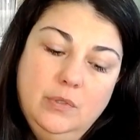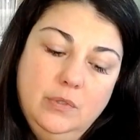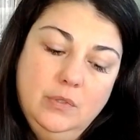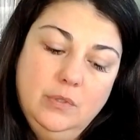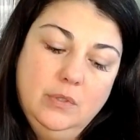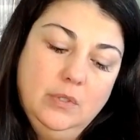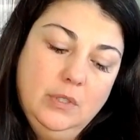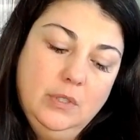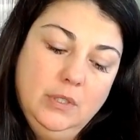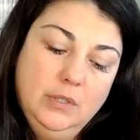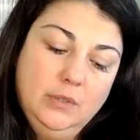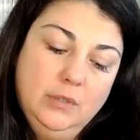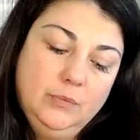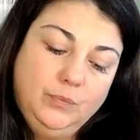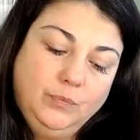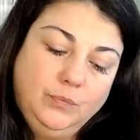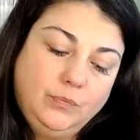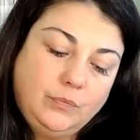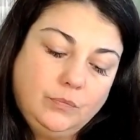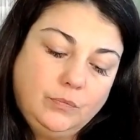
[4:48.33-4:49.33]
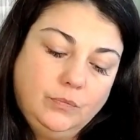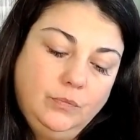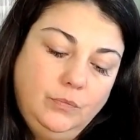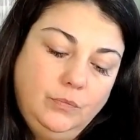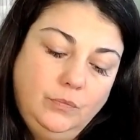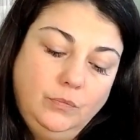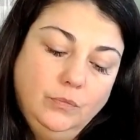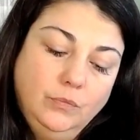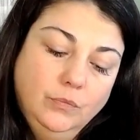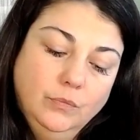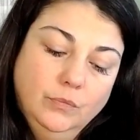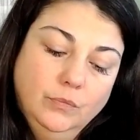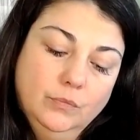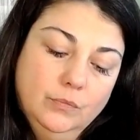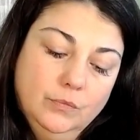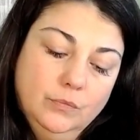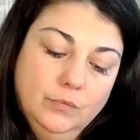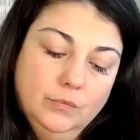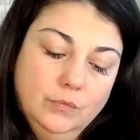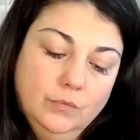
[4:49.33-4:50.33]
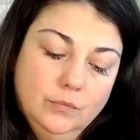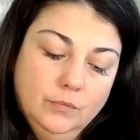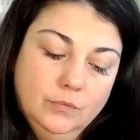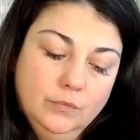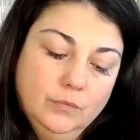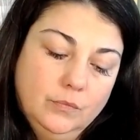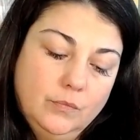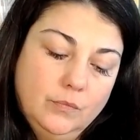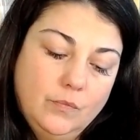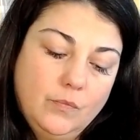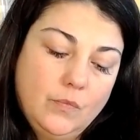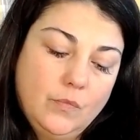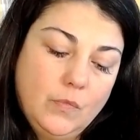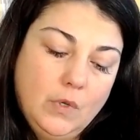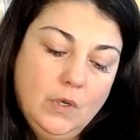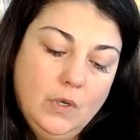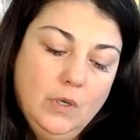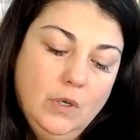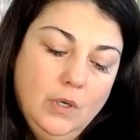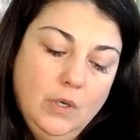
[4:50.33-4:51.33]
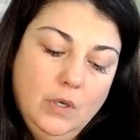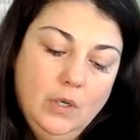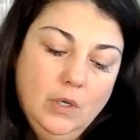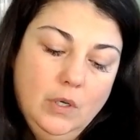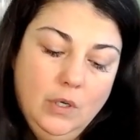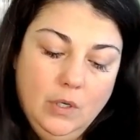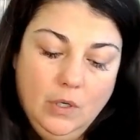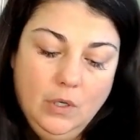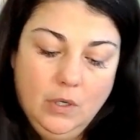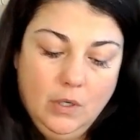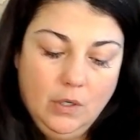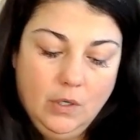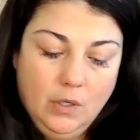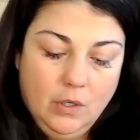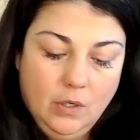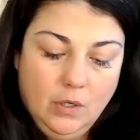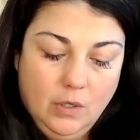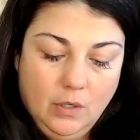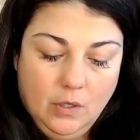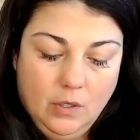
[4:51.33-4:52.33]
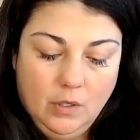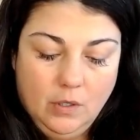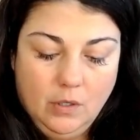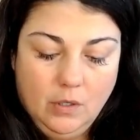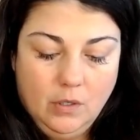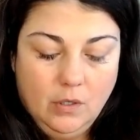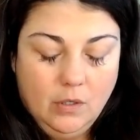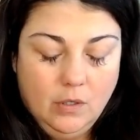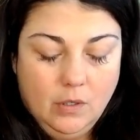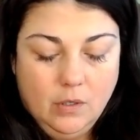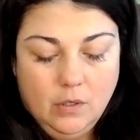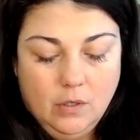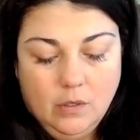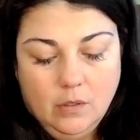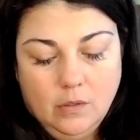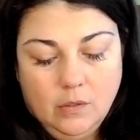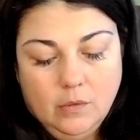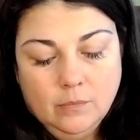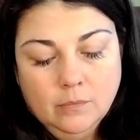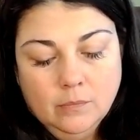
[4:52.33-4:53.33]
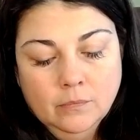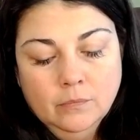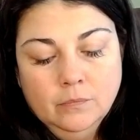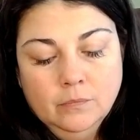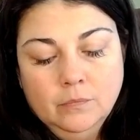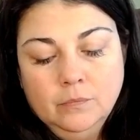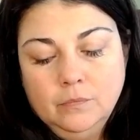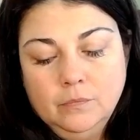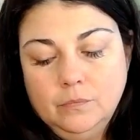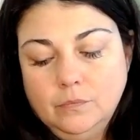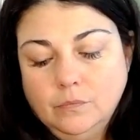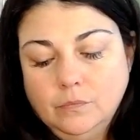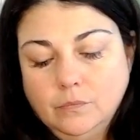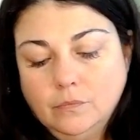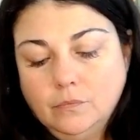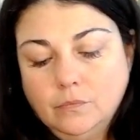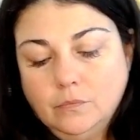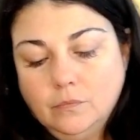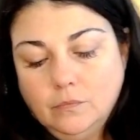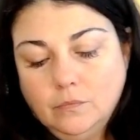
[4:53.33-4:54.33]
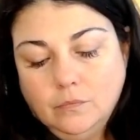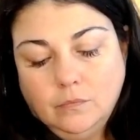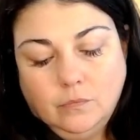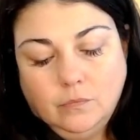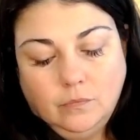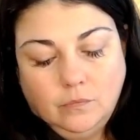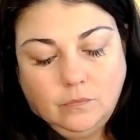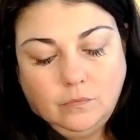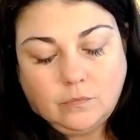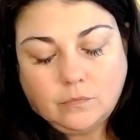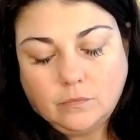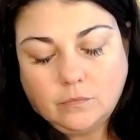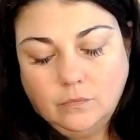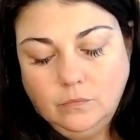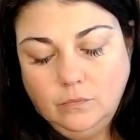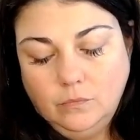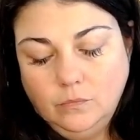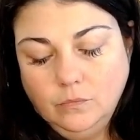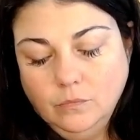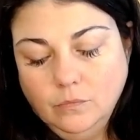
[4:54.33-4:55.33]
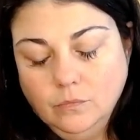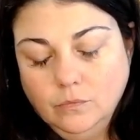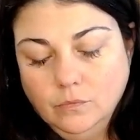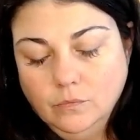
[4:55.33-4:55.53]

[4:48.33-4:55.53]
(no one is talking)